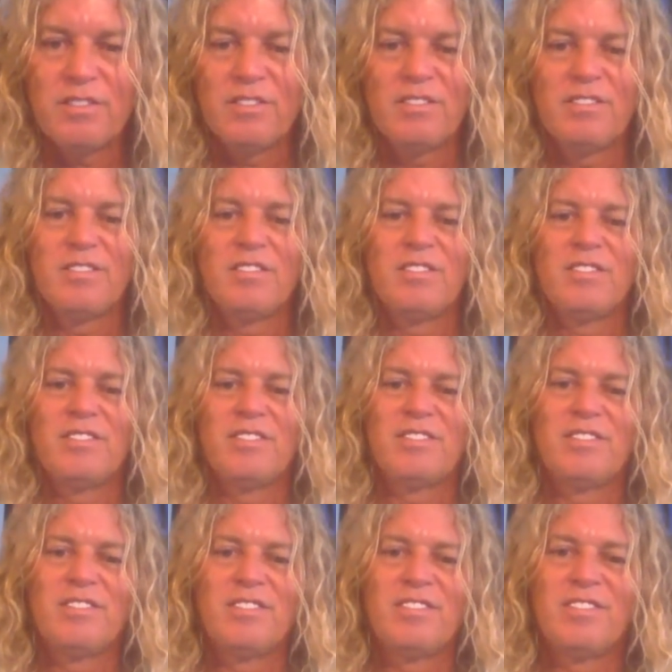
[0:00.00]

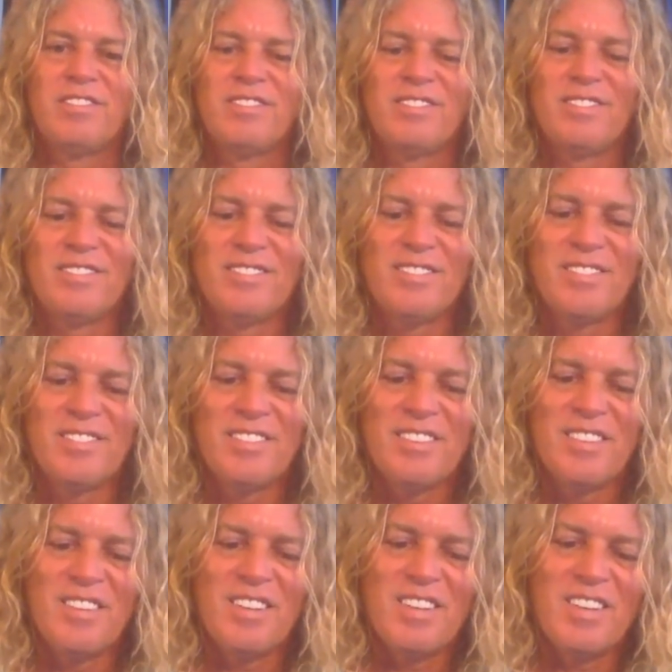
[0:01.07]

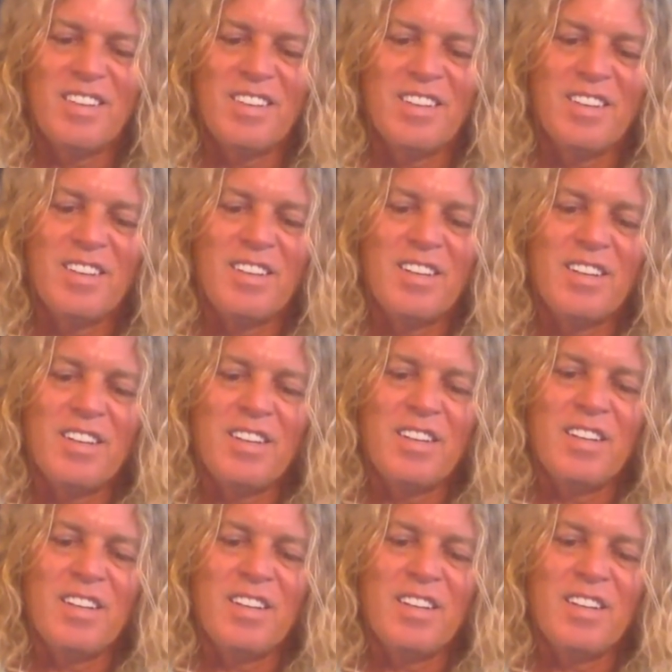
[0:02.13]
[no speech]